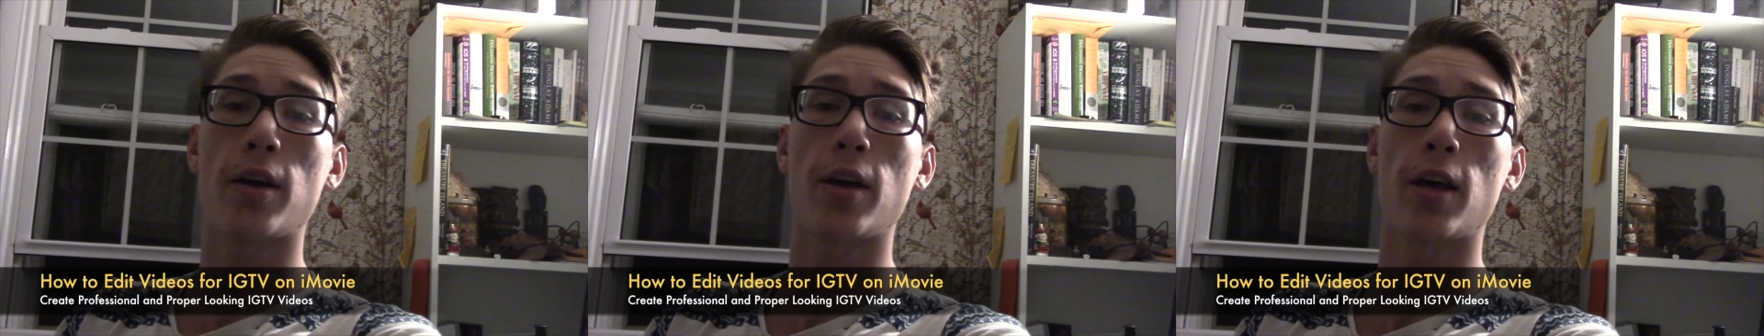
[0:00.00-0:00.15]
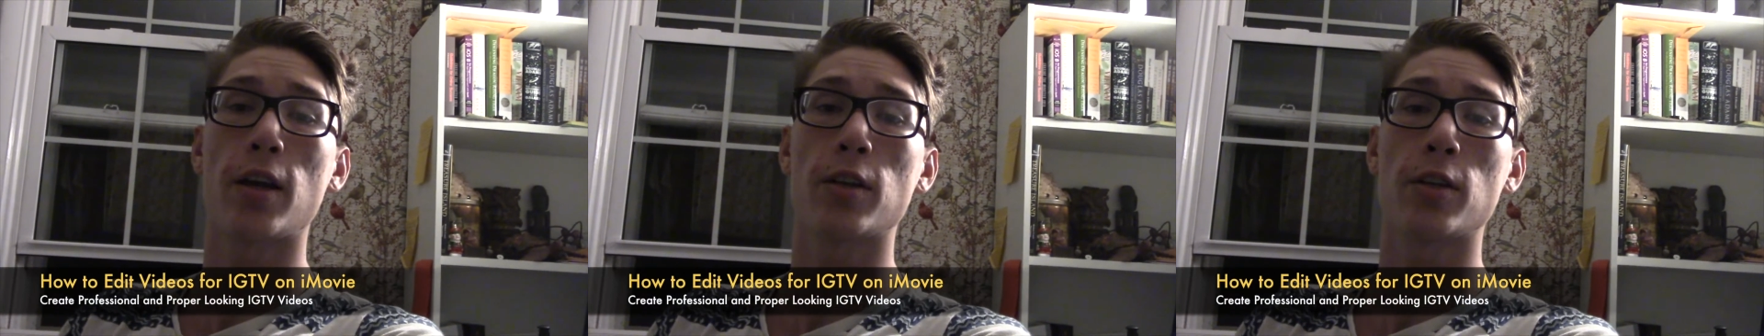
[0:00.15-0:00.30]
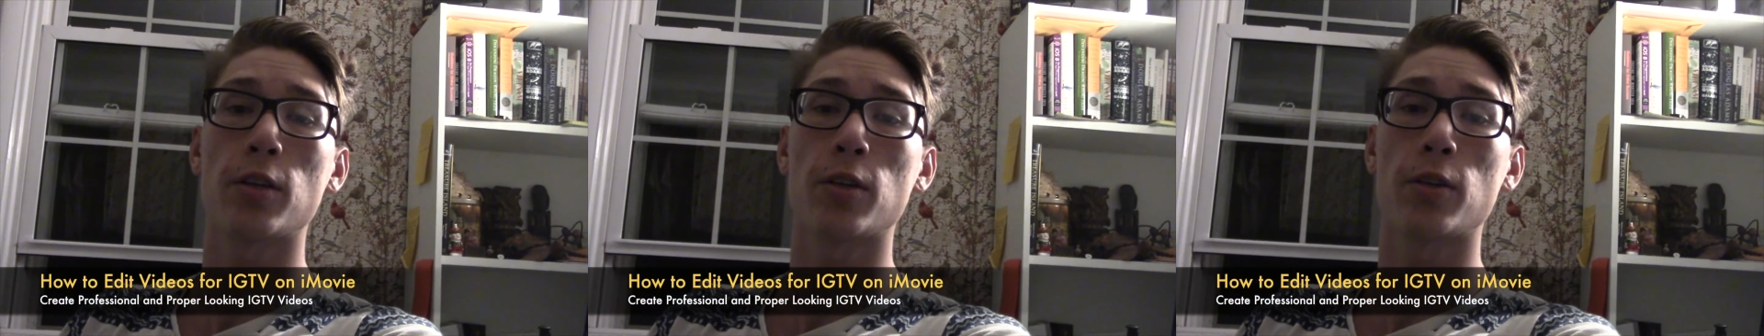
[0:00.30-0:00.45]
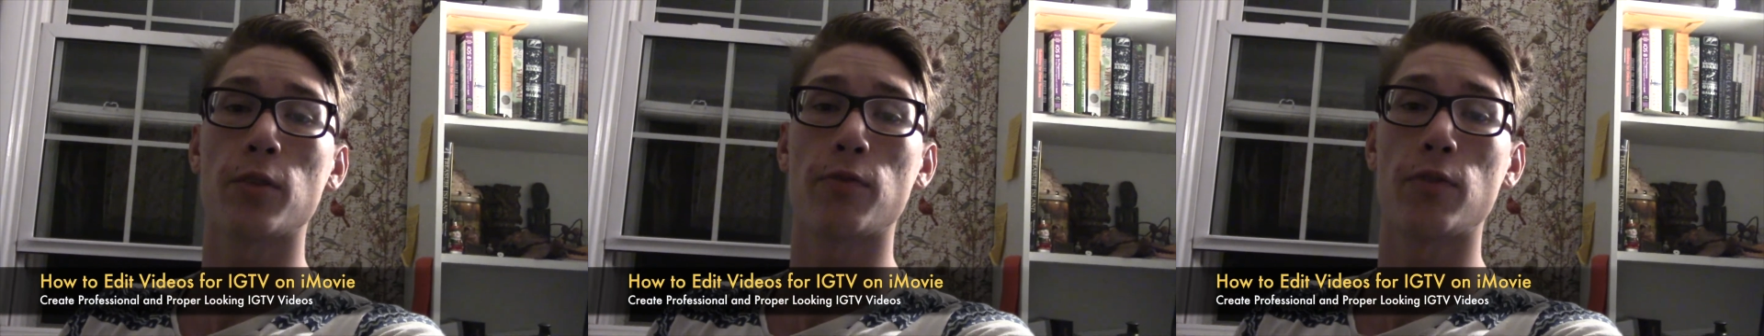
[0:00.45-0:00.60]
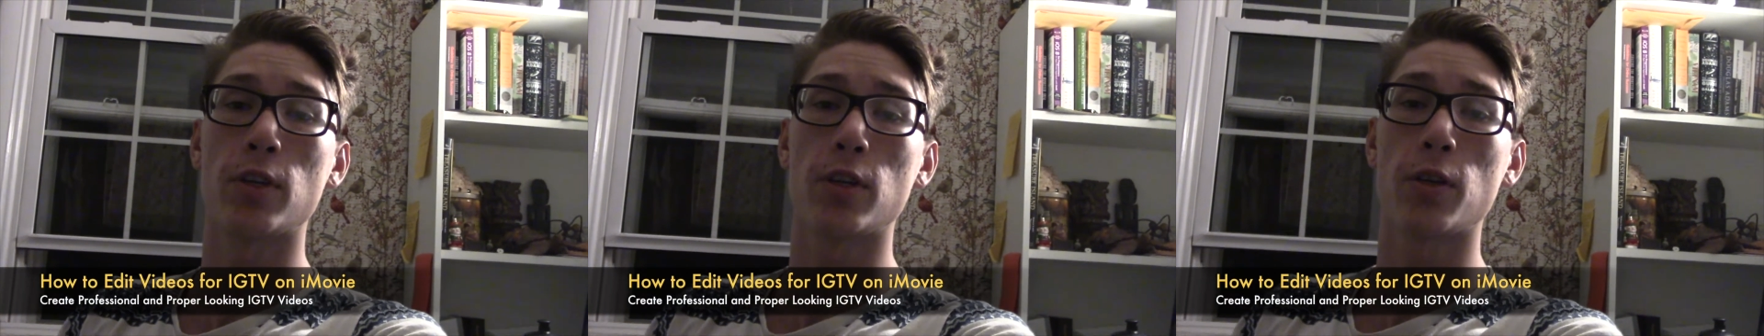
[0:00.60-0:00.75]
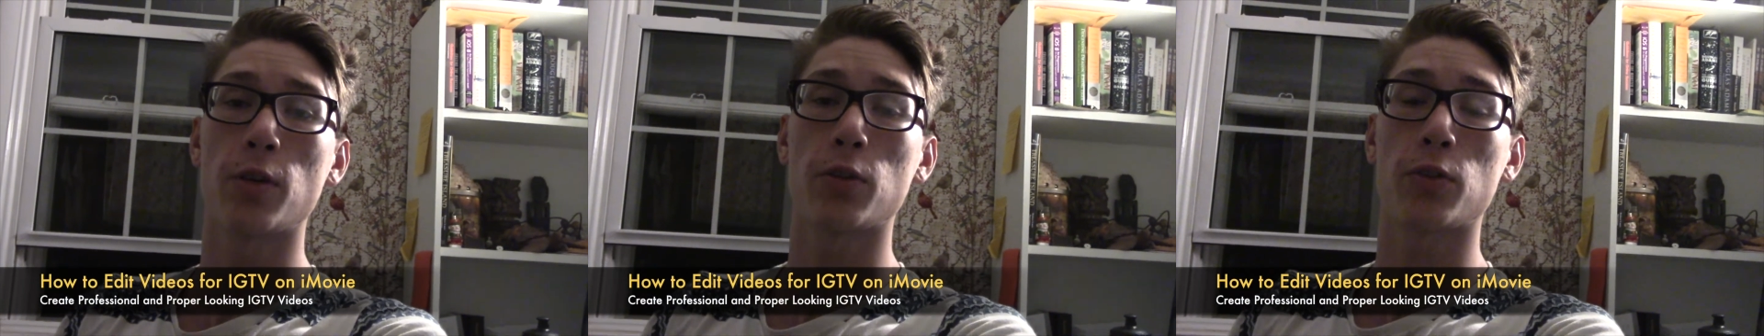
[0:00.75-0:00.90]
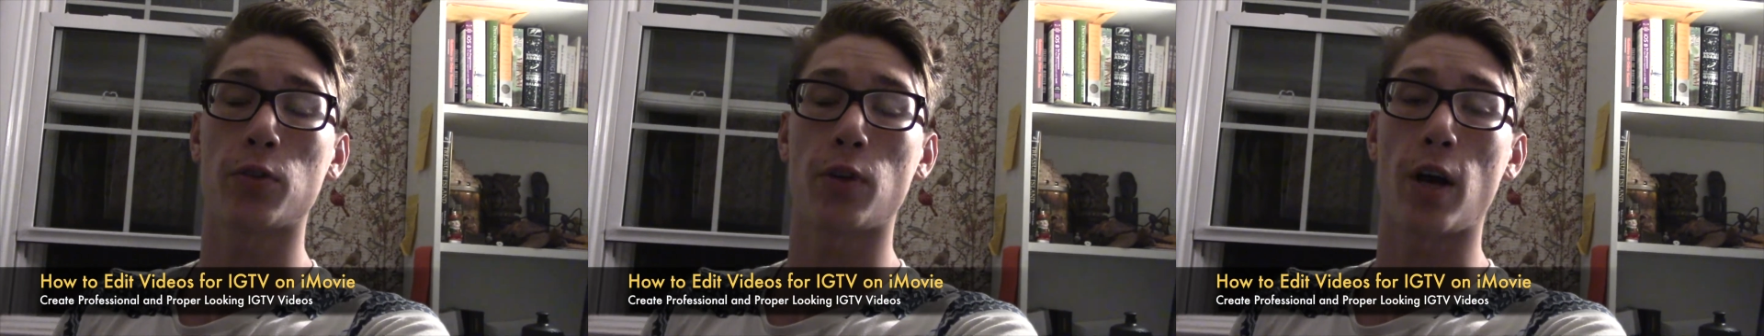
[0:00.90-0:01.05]
edit your
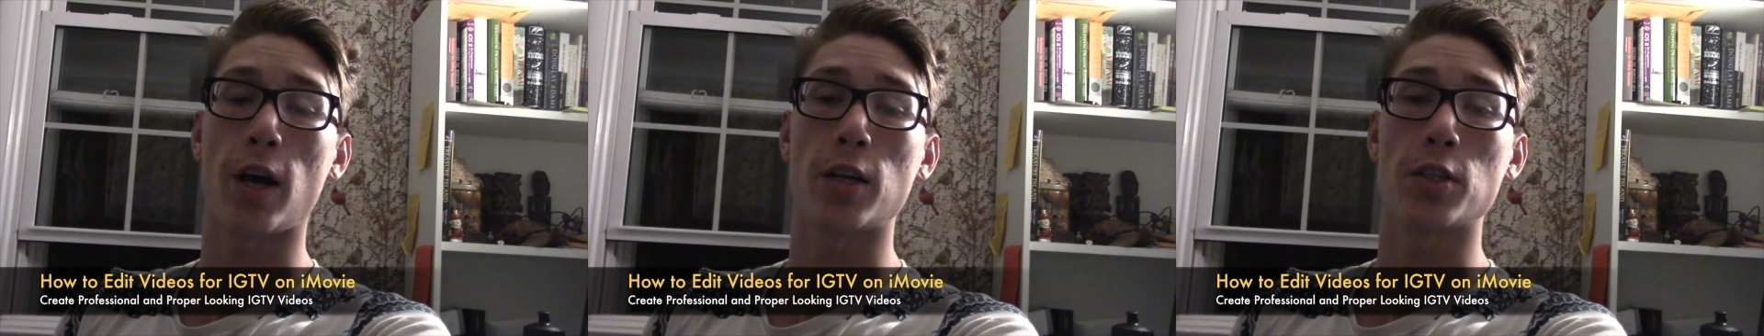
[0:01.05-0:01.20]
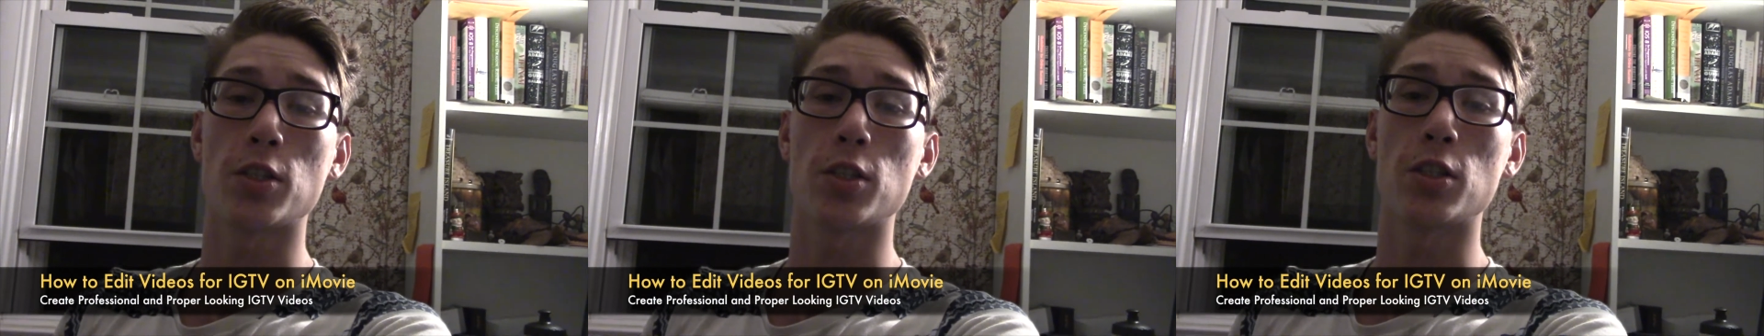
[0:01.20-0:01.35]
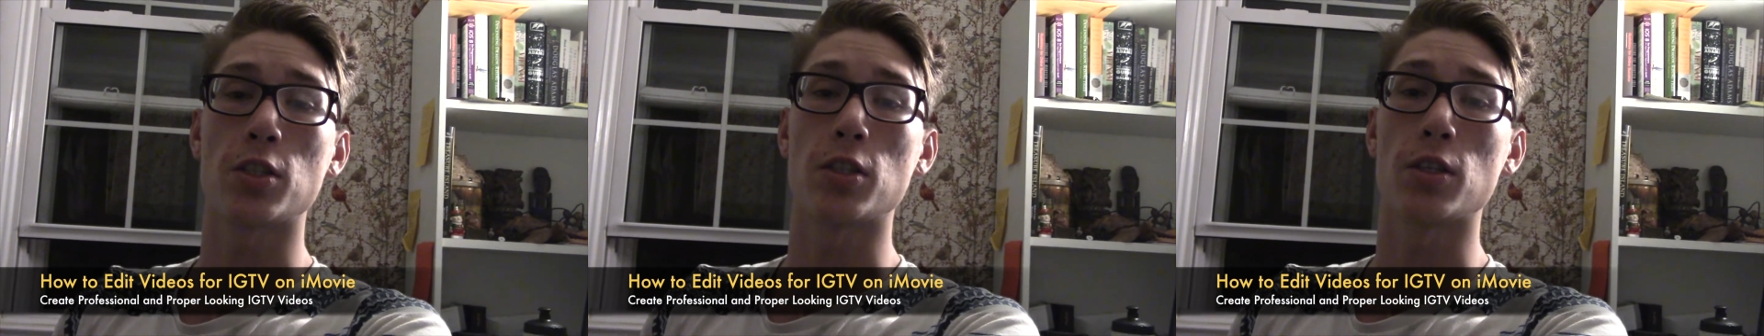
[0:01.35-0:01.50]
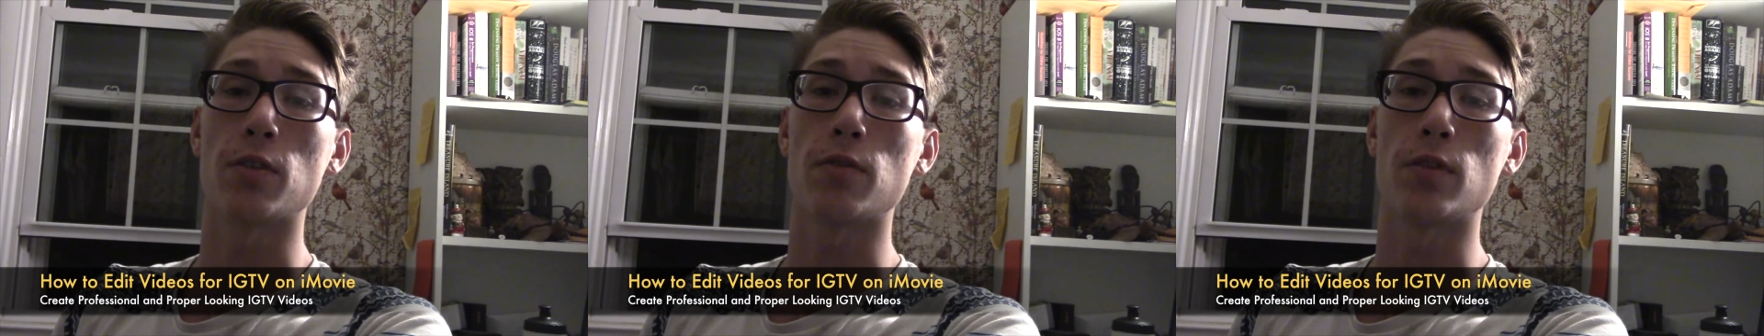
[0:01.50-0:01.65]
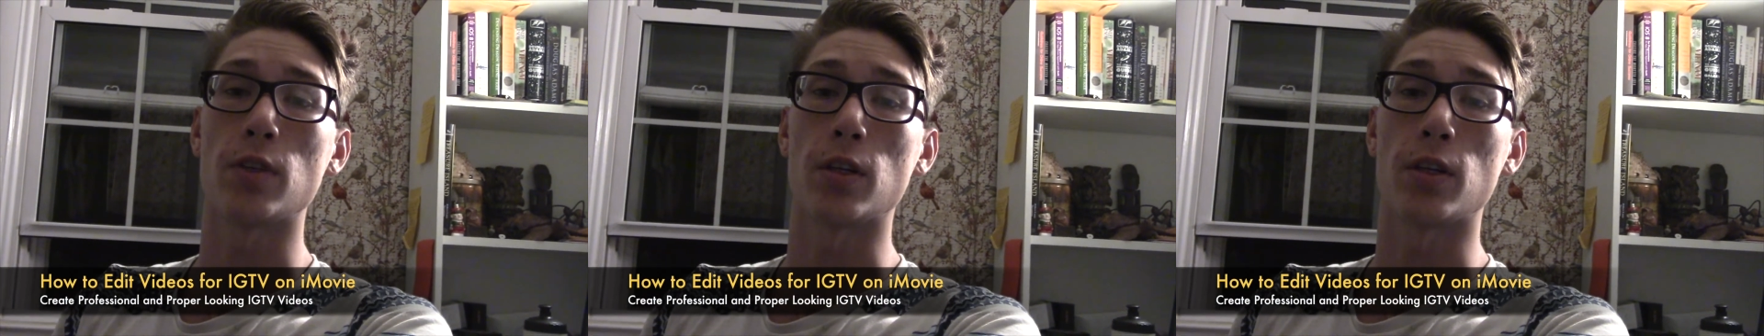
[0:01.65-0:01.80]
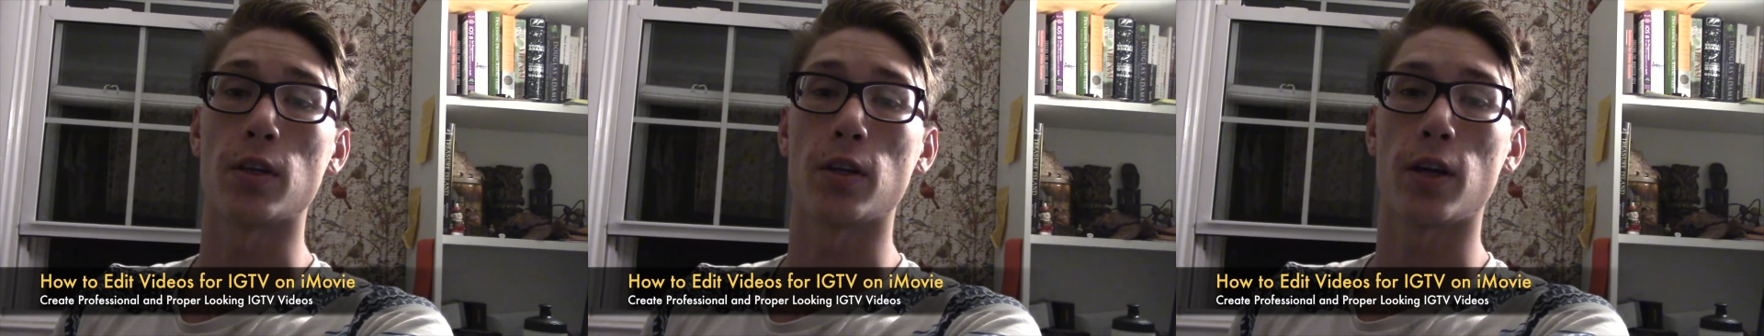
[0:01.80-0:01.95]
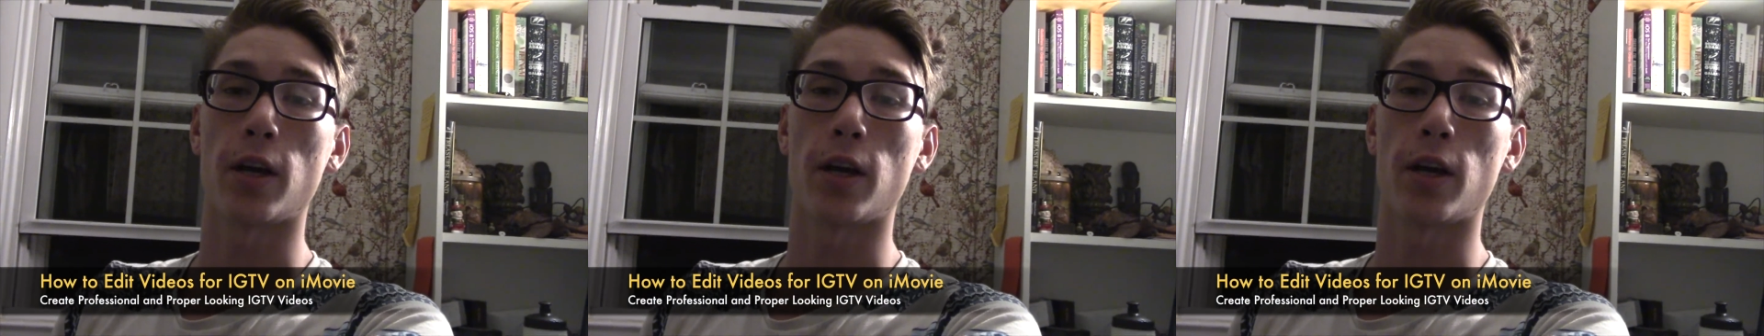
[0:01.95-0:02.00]
videos for IGTV,